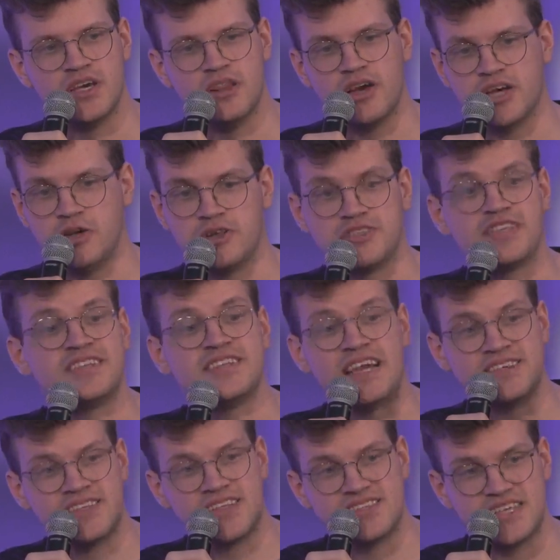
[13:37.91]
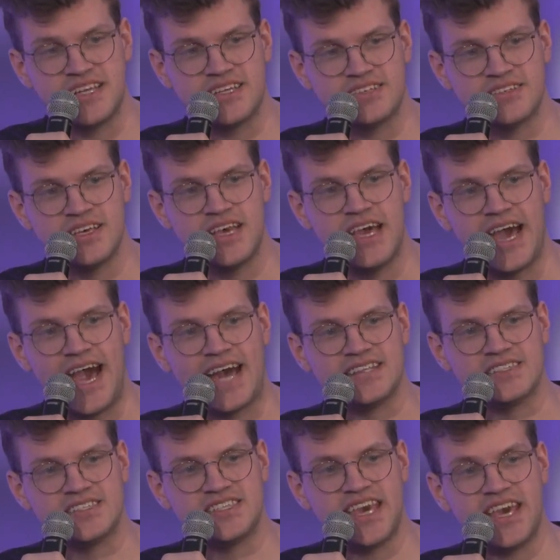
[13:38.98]
look at all the data that's in it,
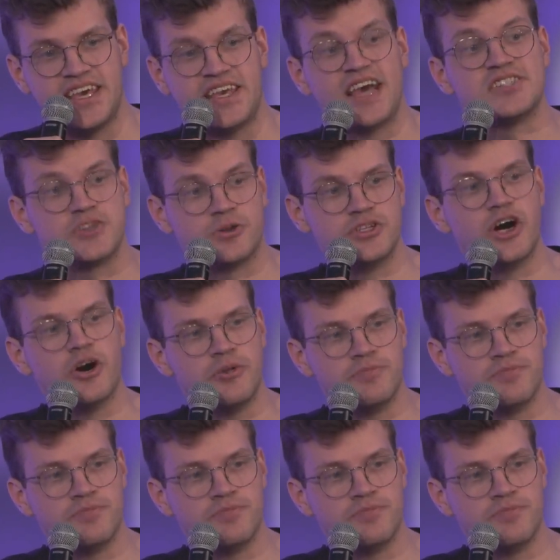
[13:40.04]
and say yes or no.